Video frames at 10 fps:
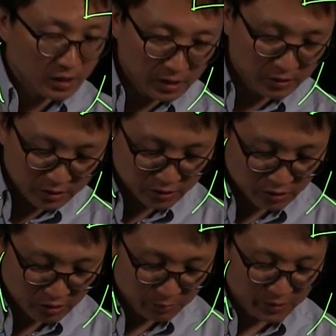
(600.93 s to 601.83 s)
it is a
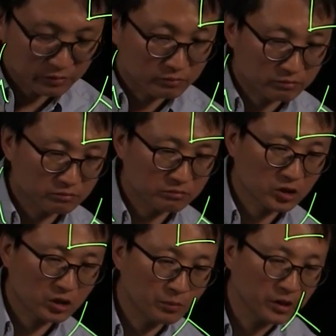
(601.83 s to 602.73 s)
little bit
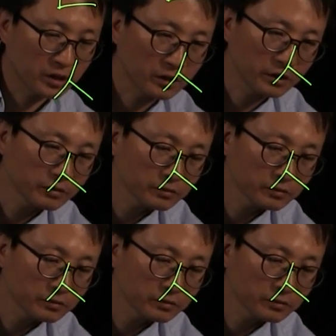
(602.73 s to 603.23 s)
complicated.